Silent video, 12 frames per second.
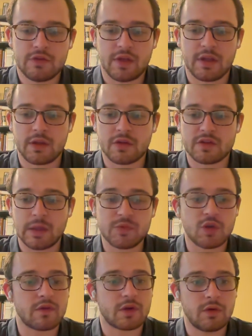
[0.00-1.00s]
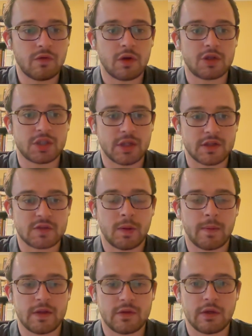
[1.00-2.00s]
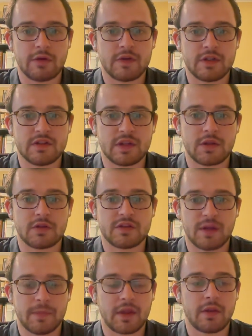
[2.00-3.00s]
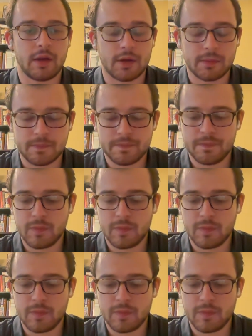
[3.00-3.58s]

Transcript: So I think there's some sort of converging experimental evidence that there's something there.